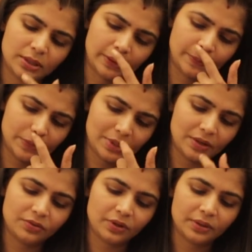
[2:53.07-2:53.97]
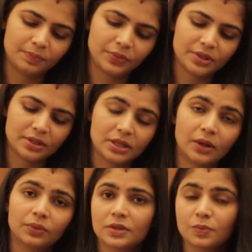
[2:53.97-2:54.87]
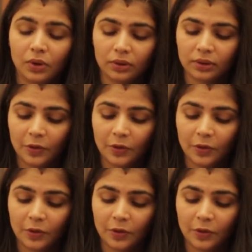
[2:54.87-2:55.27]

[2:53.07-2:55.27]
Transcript: 75% down this bottle.